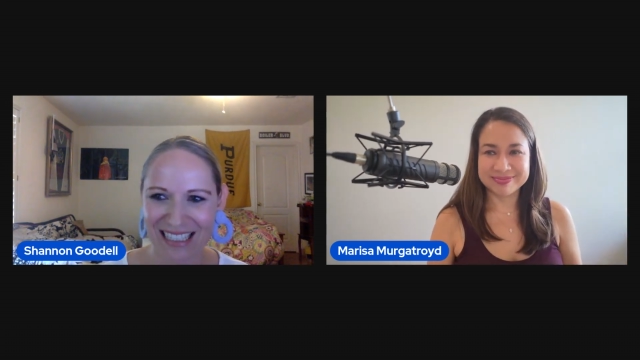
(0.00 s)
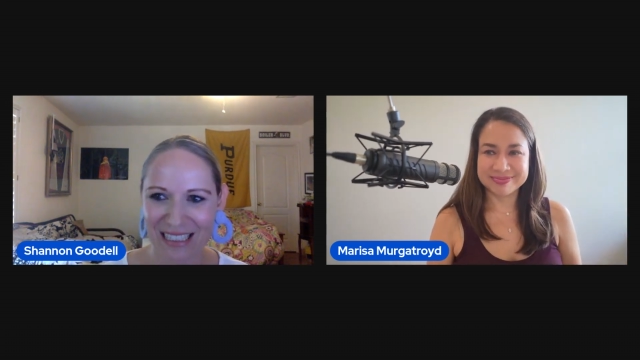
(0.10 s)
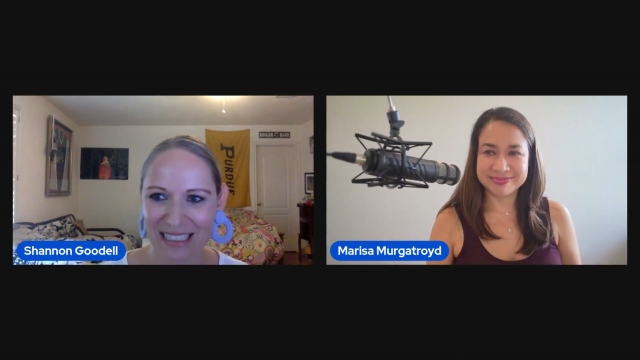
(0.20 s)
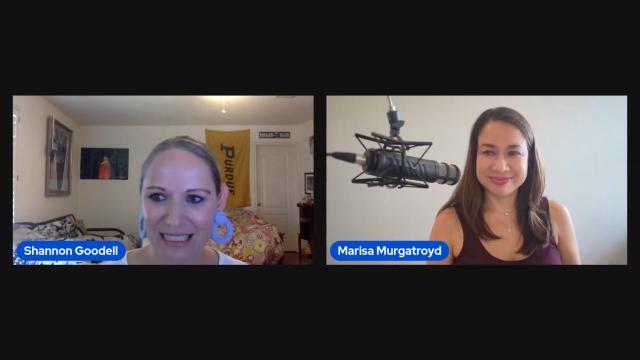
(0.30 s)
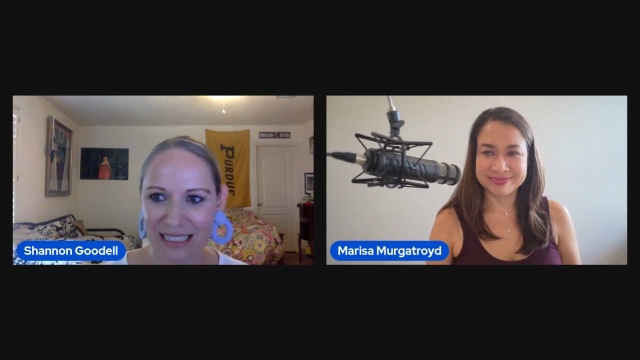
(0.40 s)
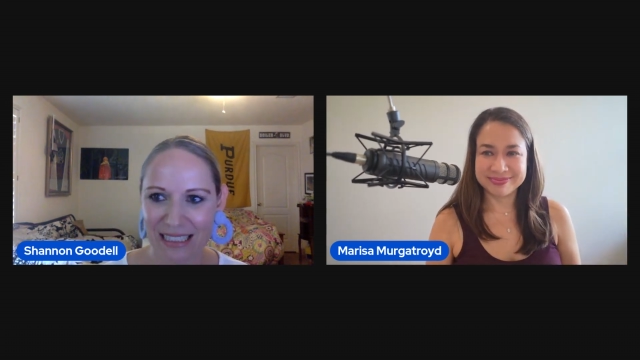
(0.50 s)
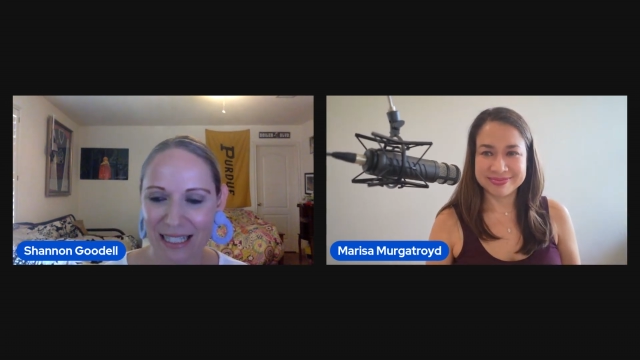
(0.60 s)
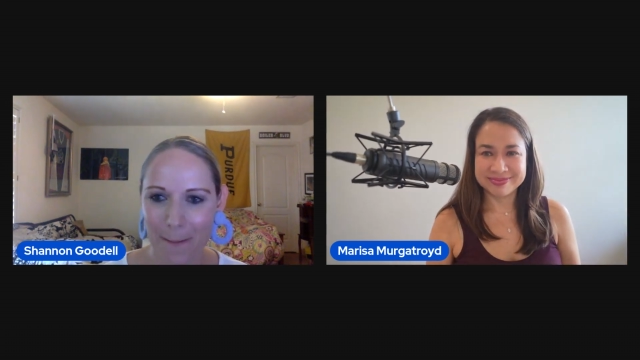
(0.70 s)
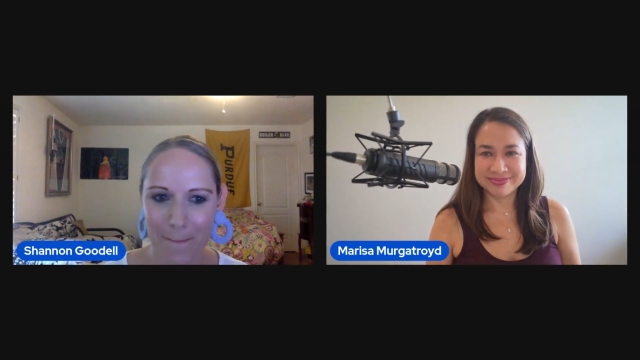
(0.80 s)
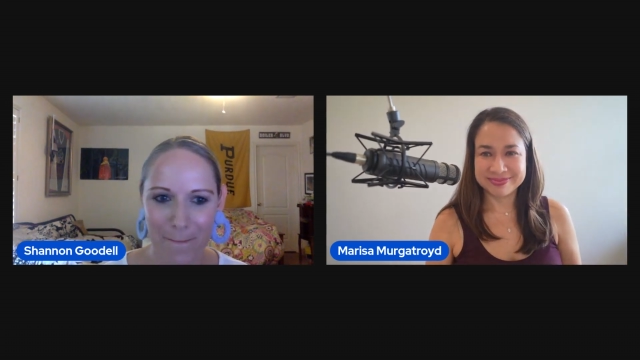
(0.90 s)

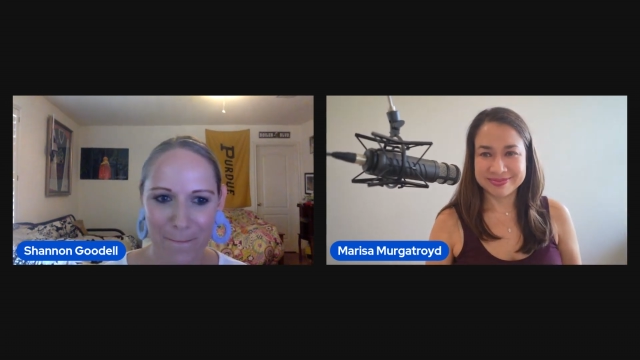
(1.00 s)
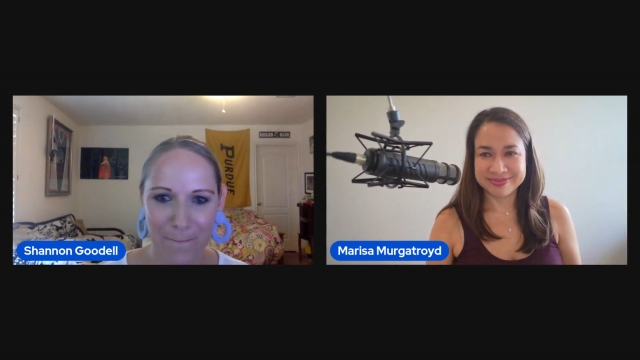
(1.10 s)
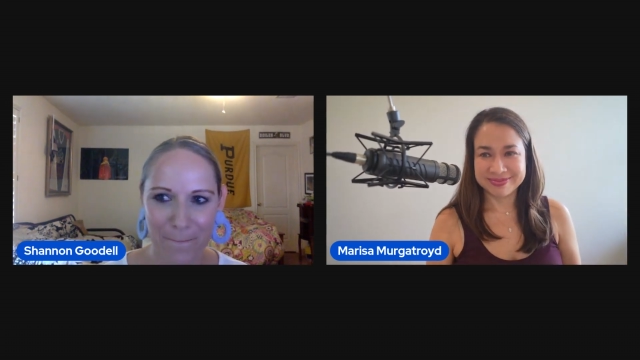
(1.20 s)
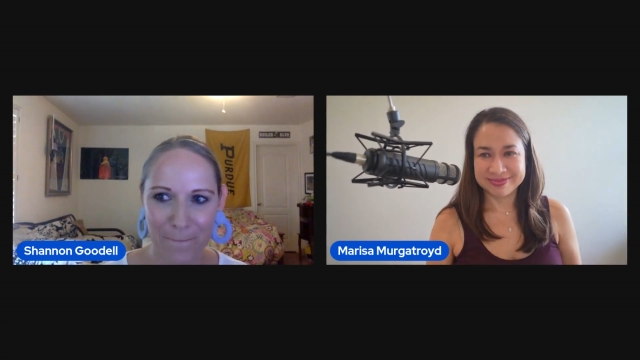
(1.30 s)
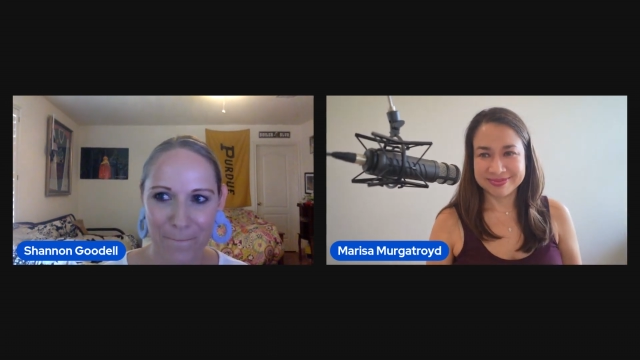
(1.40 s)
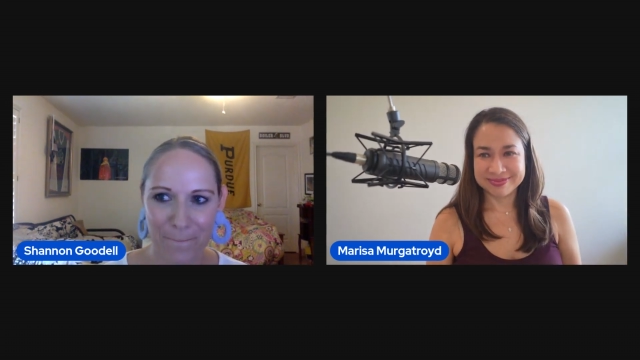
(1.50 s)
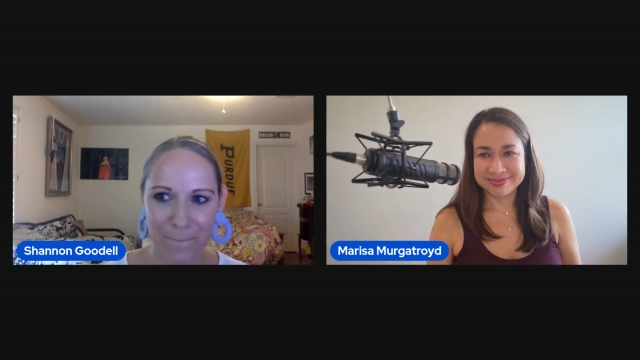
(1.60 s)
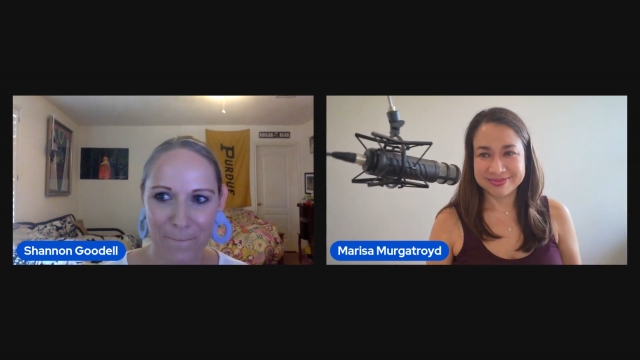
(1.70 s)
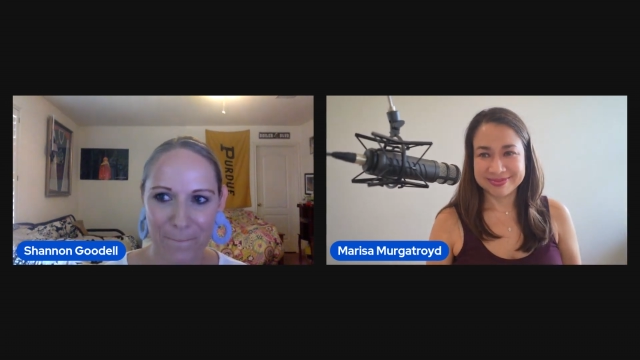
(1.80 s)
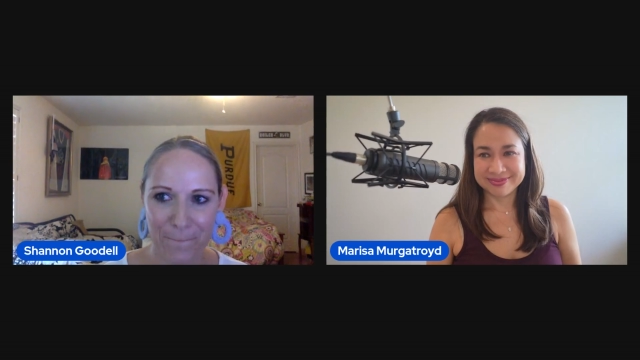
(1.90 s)

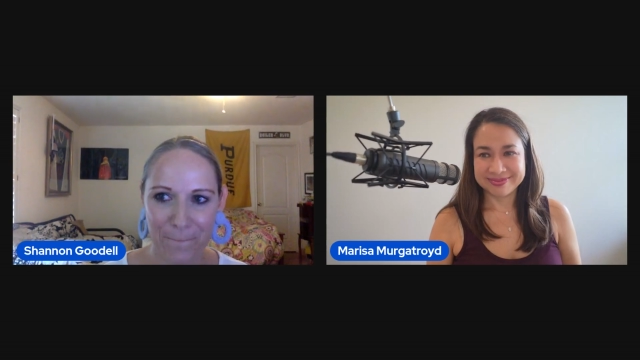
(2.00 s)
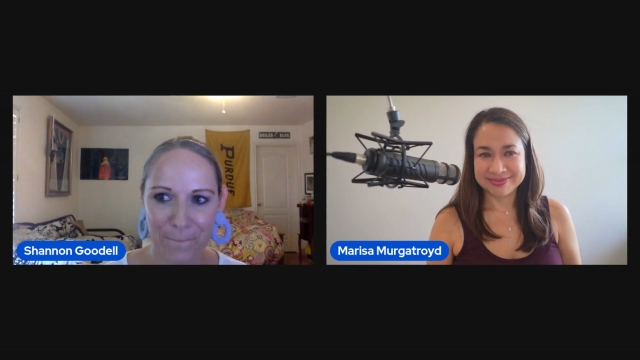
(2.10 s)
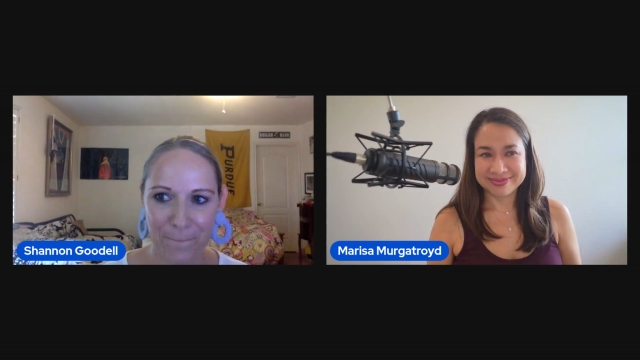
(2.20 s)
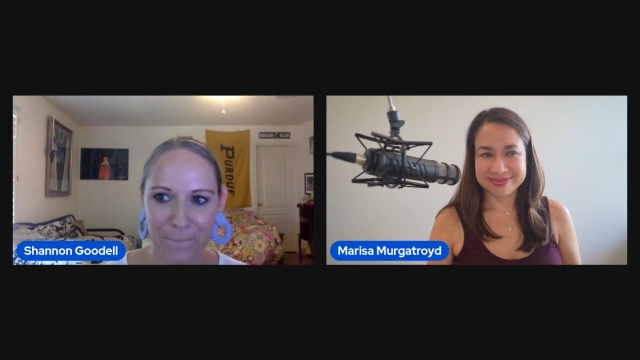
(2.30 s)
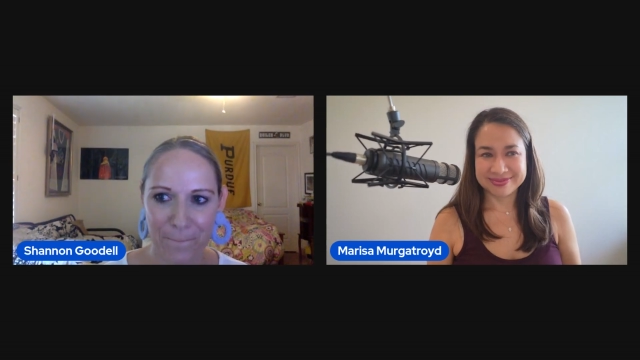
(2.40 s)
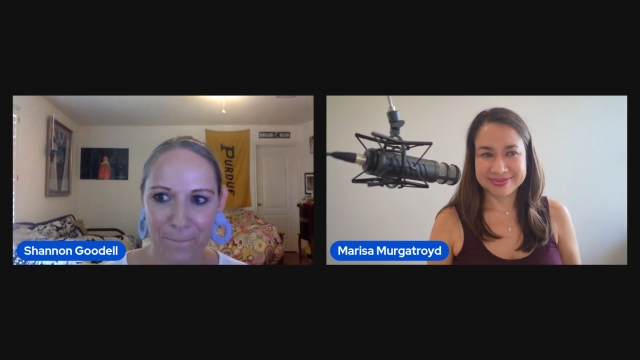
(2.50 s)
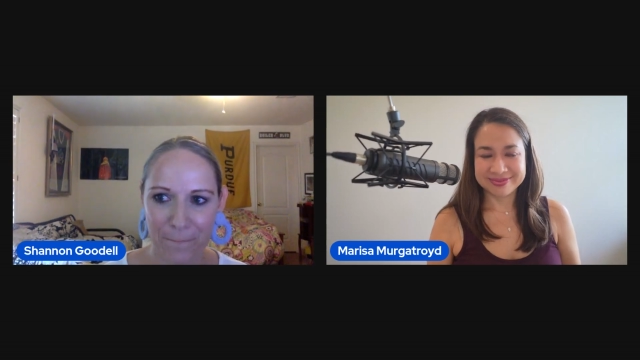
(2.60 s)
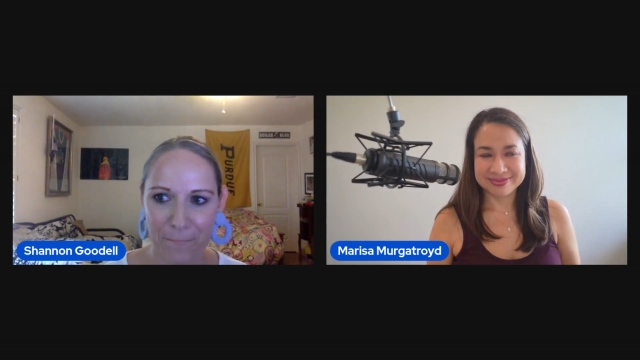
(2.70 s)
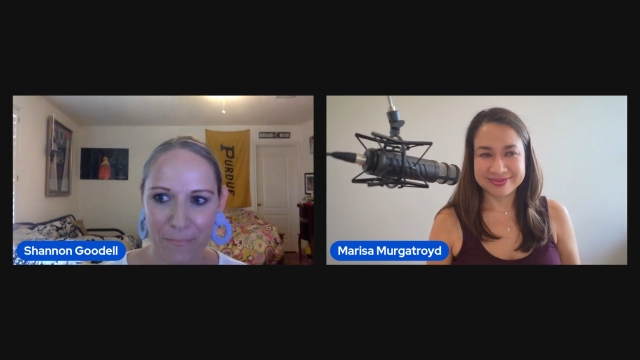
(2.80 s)
(no one is talking)